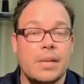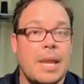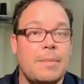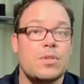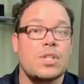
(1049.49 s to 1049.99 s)

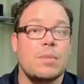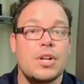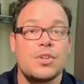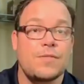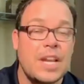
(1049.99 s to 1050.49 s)
Maybe there's somebody
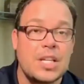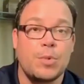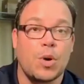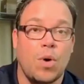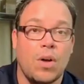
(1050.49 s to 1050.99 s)
on your
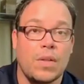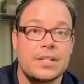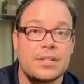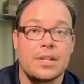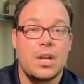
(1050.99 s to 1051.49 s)
Facebook wall
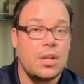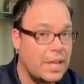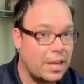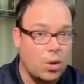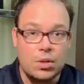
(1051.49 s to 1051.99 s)
that's
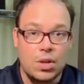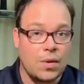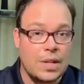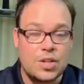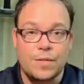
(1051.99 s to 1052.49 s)
that go, you know,
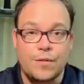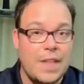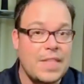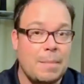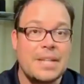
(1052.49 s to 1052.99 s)
that's your
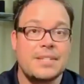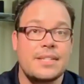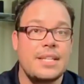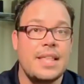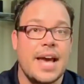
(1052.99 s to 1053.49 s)
friend that might
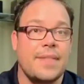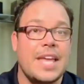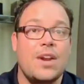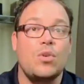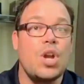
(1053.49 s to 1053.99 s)
see that. They
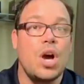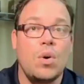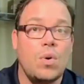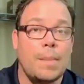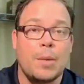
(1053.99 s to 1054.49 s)
don't
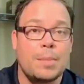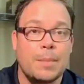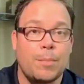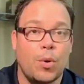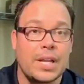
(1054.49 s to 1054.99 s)
know about being
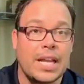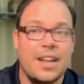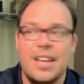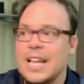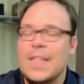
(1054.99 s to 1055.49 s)
born again.
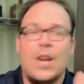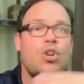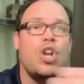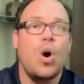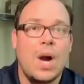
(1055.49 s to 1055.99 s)
They
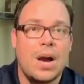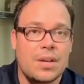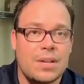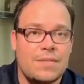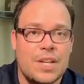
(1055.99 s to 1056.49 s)
don't know how to
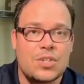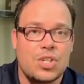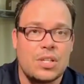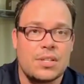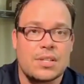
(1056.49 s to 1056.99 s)
confess
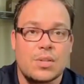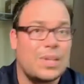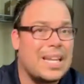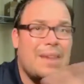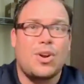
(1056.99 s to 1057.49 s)
Jesus as Lord.
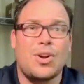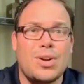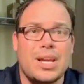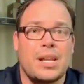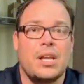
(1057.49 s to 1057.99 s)
They never heard
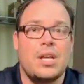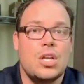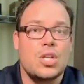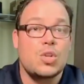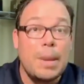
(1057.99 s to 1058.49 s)
it.
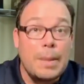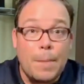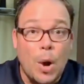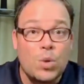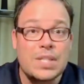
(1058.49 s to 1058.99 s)
So maybe
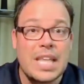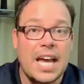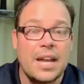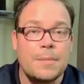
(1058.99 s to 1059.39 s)
post that.